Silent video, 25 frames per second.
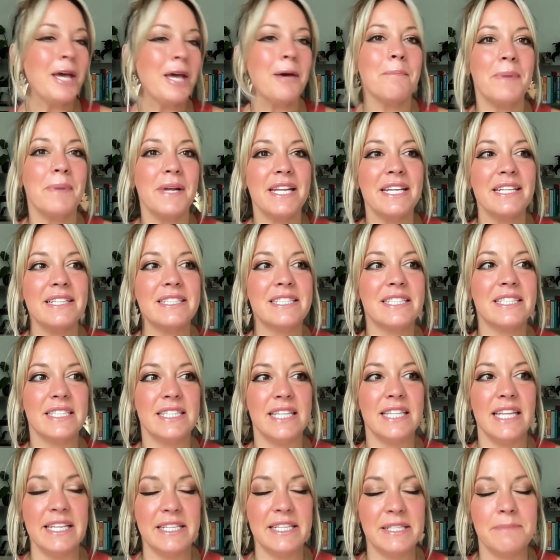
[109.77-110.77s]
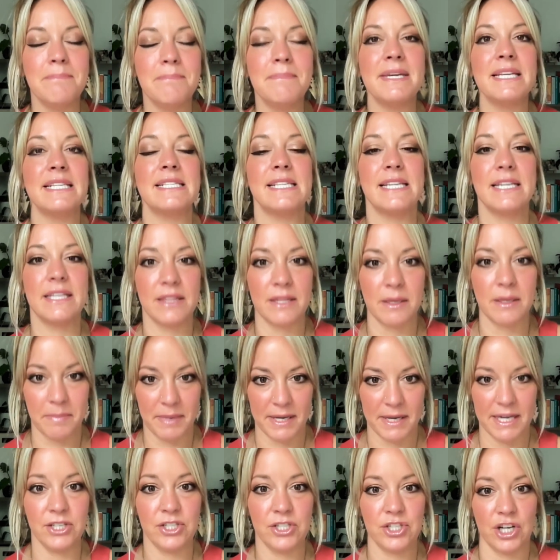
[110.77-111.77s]
but it is missing the
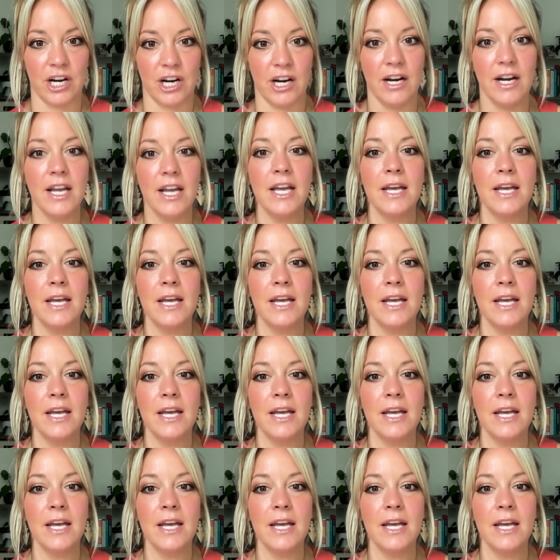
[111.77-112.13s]
picture